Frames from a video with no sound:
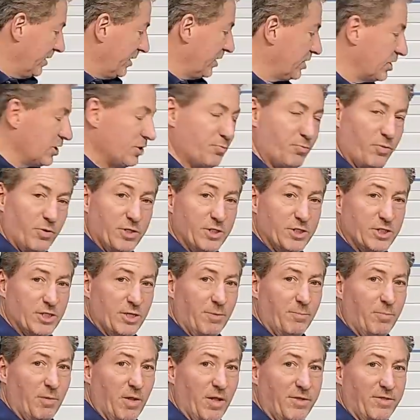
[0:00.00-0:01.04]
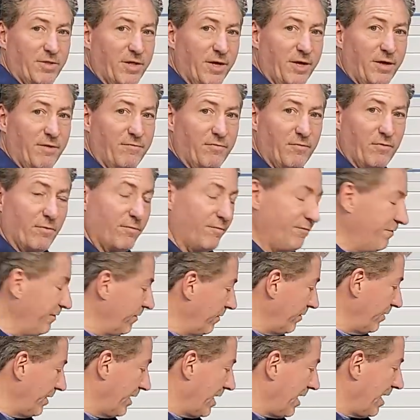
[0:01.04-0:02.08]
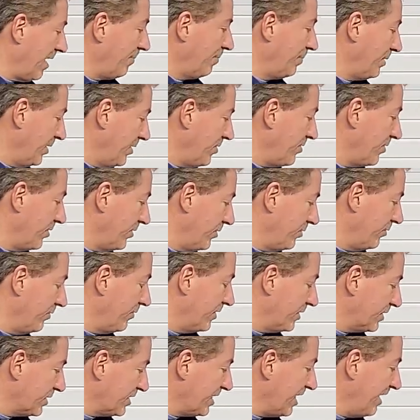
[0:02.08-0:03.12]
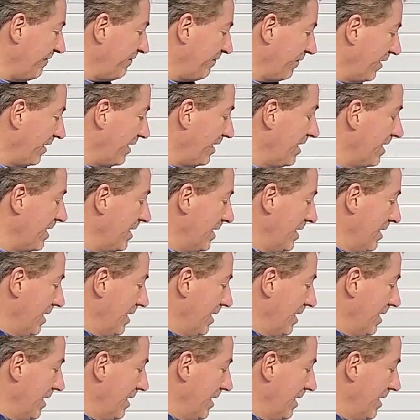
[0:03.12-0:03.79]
This is pretty simple. I think if you're fairly competent, you can do this safely.